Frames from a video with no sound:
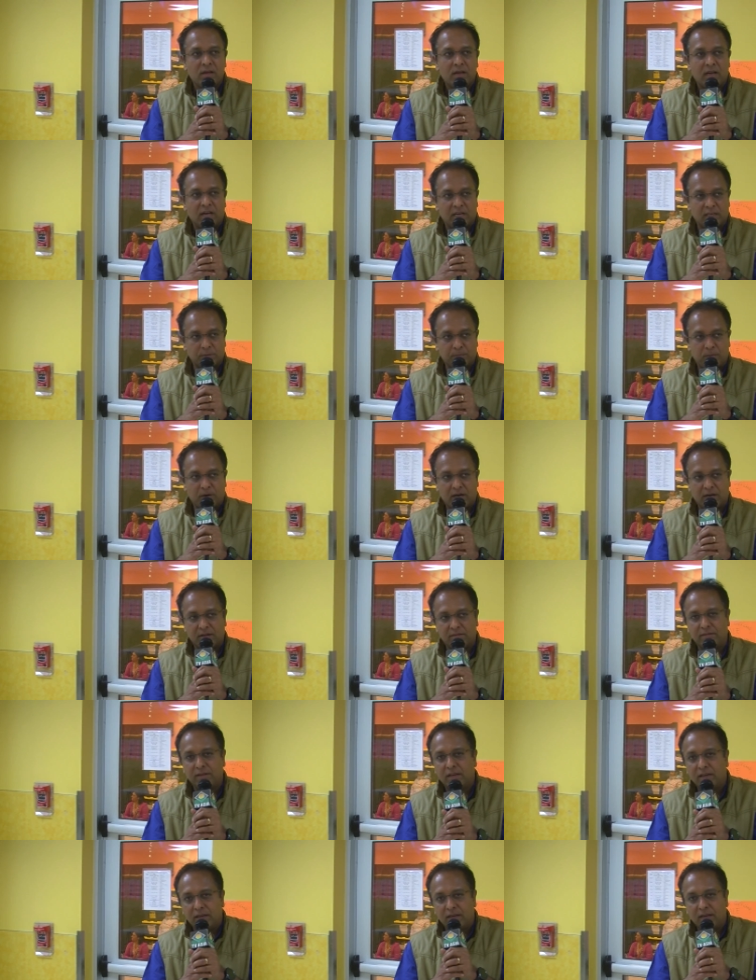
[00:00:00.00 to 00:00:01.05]
As part of
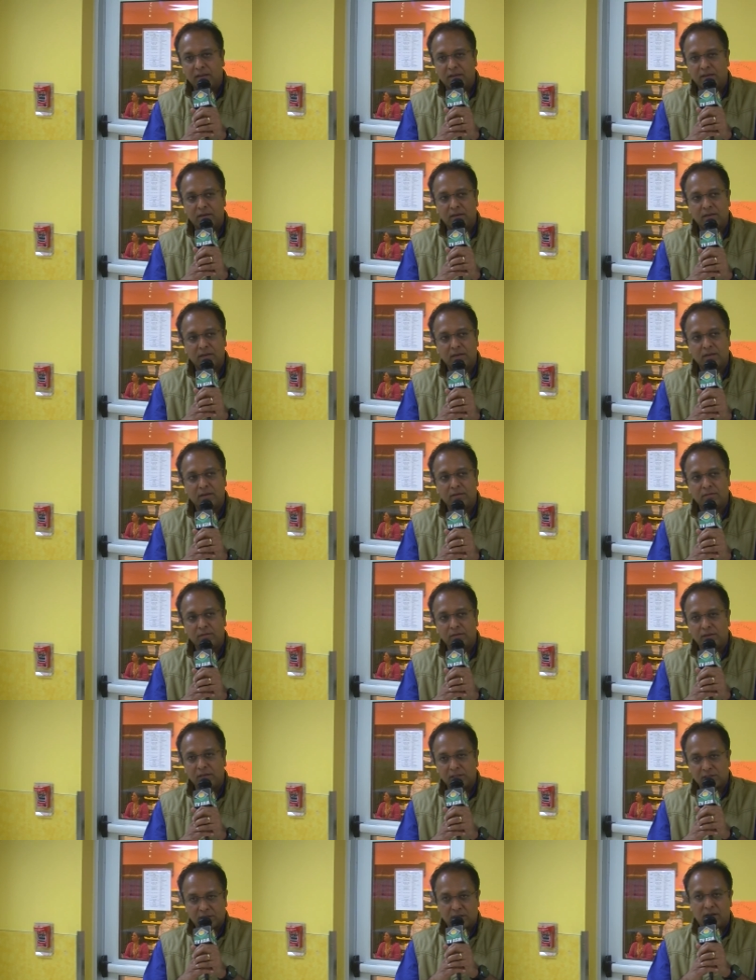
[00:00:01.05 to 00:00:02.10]
the
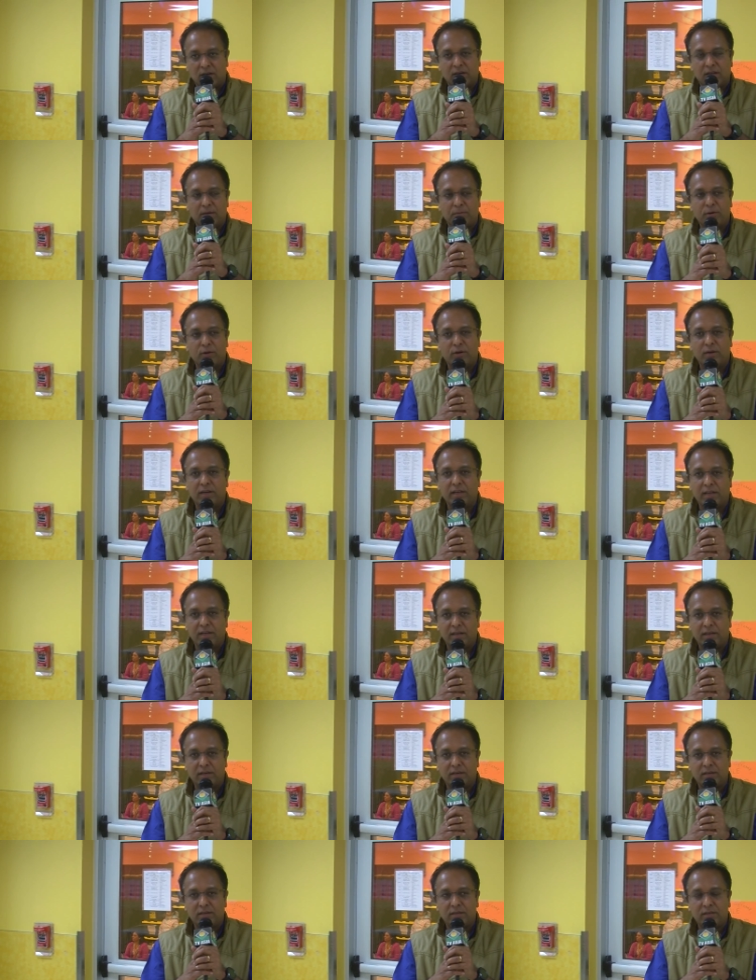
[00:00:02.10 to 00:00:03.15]
ISKCON community
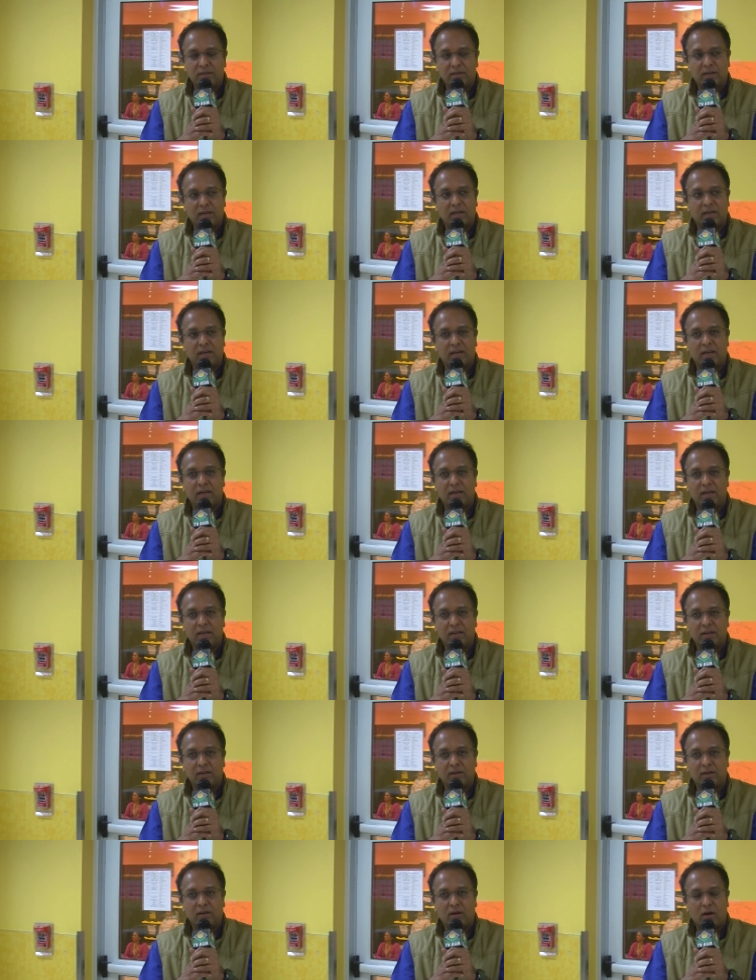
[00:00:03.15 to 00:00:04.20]
here, uh, you
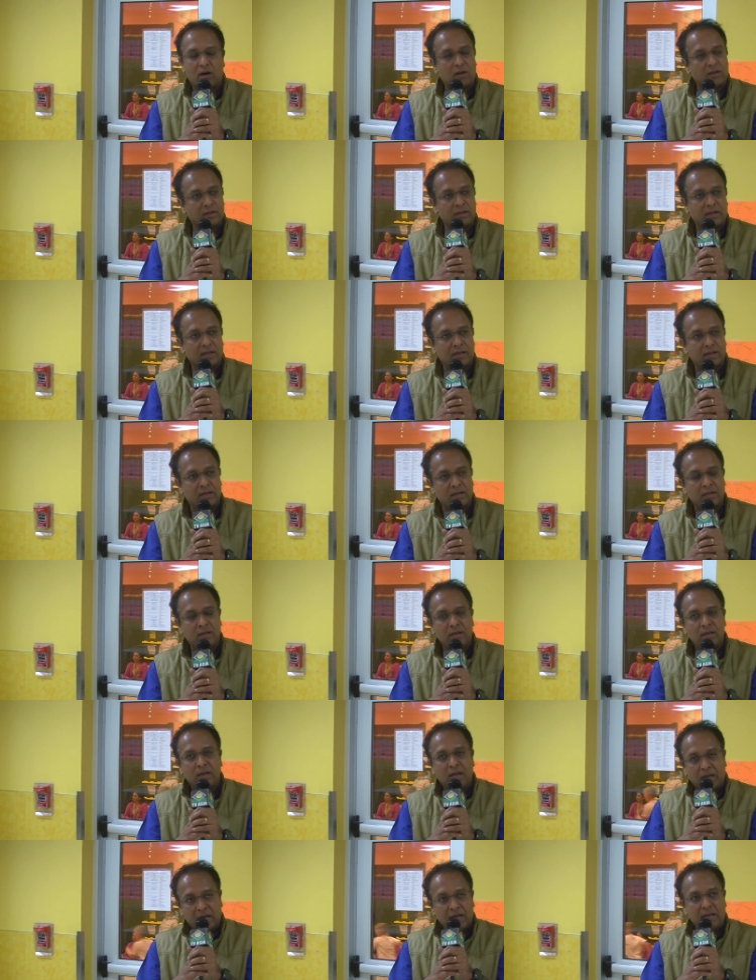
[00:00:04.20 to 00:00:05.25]
know, all the
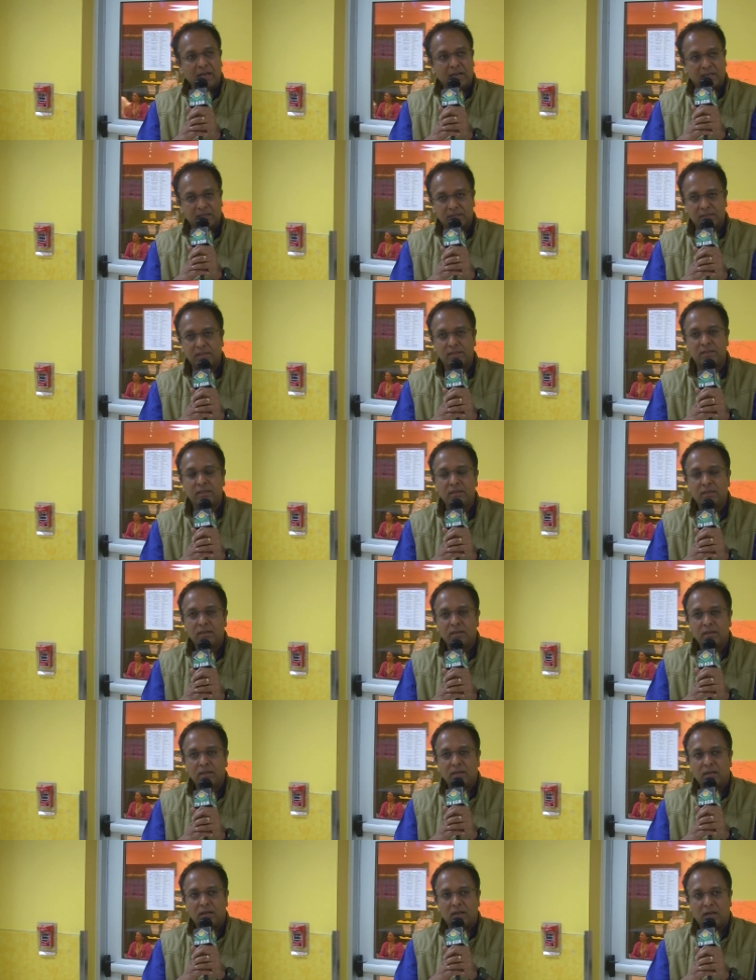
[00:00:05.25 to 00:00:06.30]
Indians,
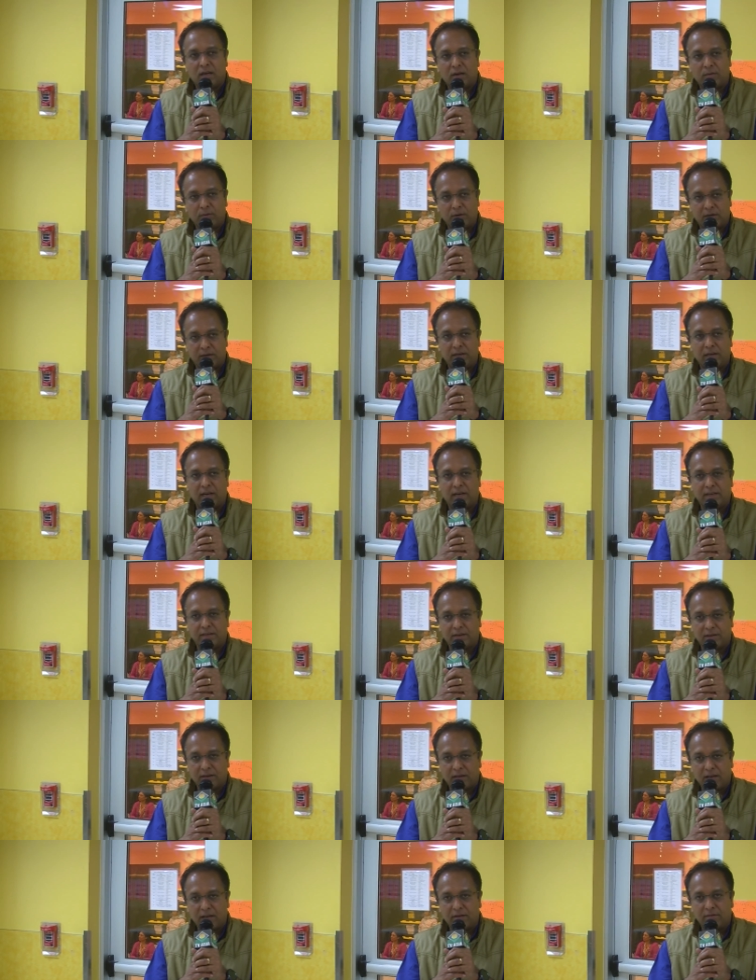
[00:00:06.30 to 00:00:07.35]
uh, we are delighted
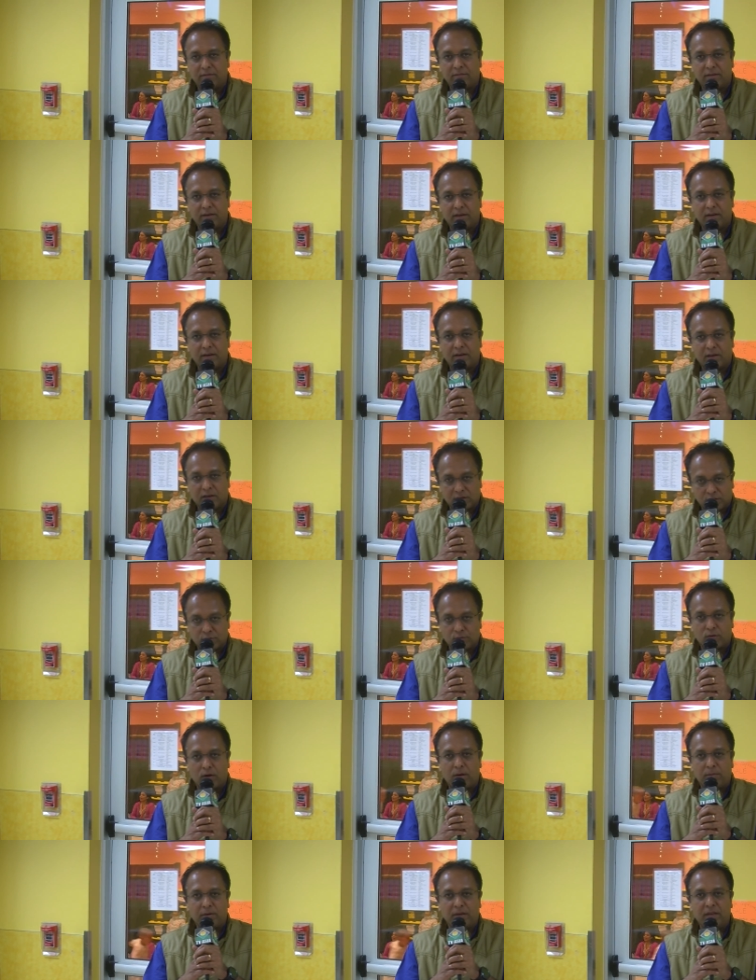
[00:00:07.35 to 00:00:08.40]
to have uh, Dr.
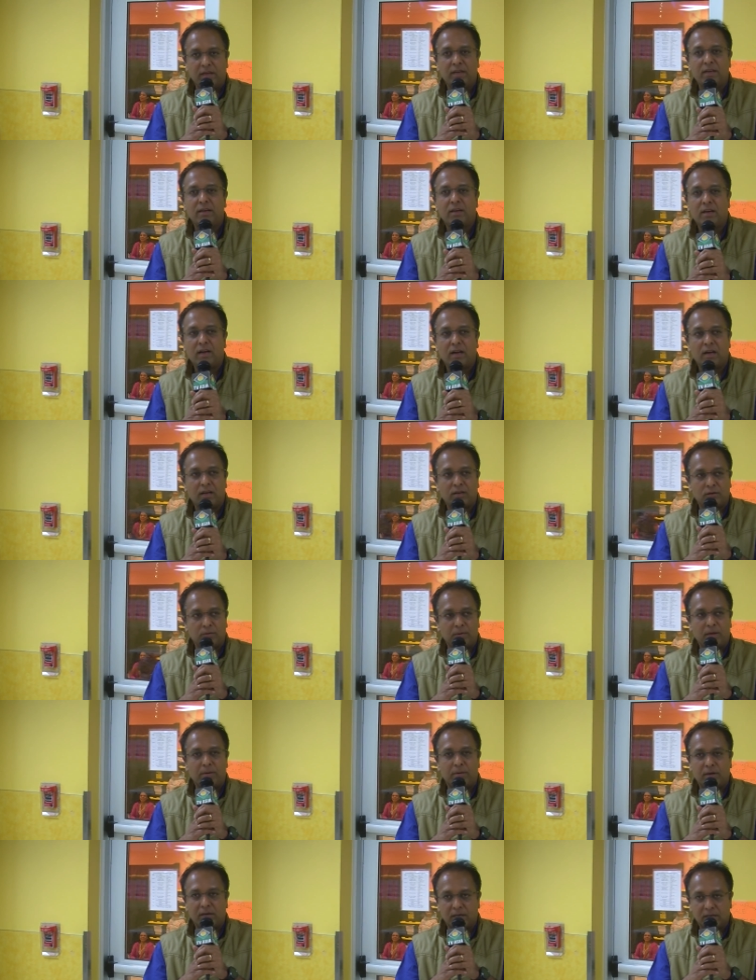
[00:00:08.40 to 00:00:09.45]
Swamy to be
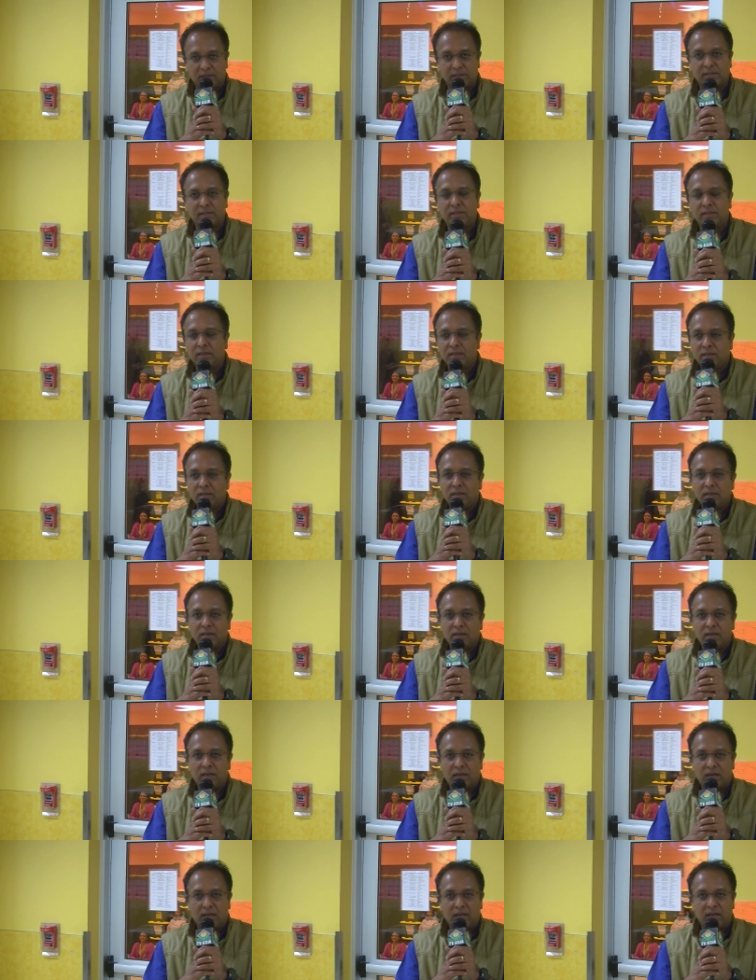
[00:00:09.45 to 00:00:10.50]
among us,
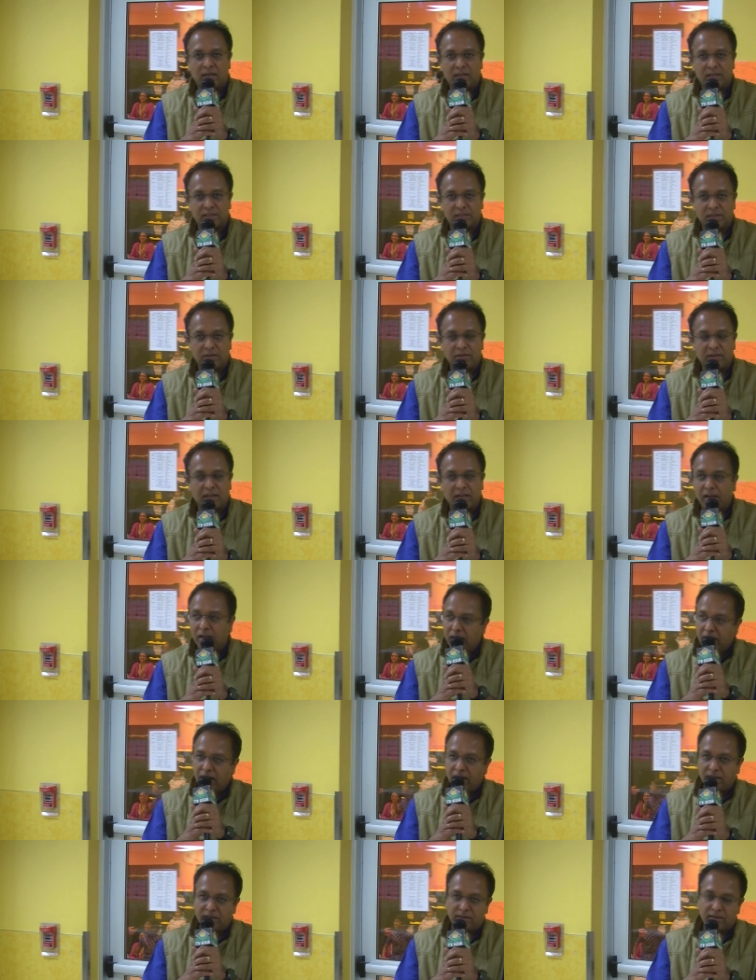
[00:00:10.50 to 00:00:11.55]
and he is giving a
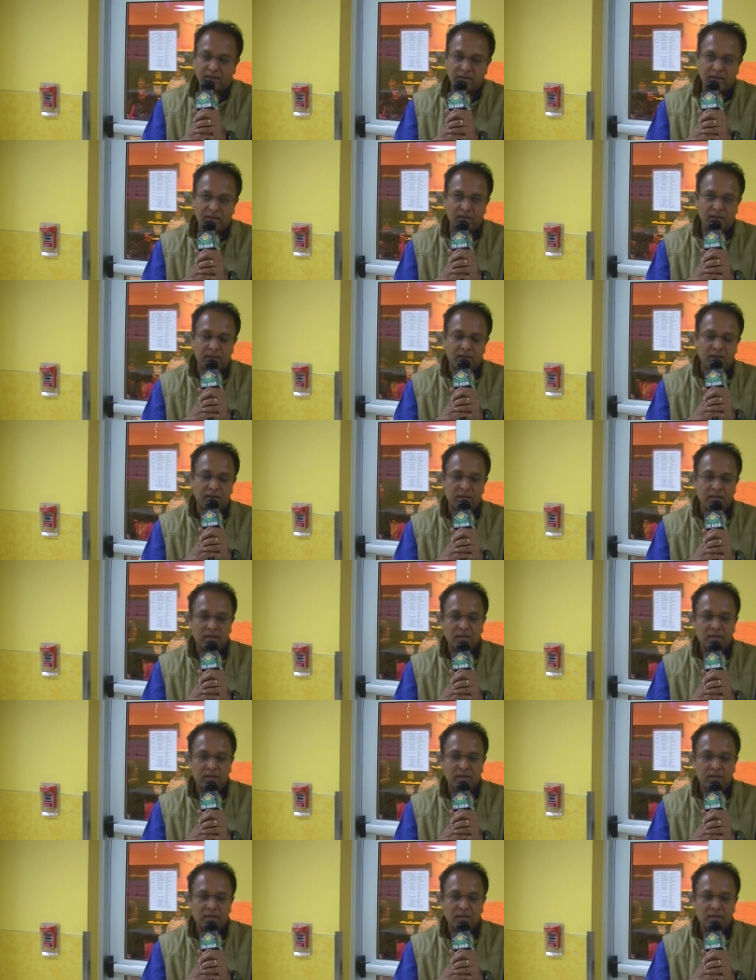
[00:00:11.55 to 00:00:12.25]
great uh,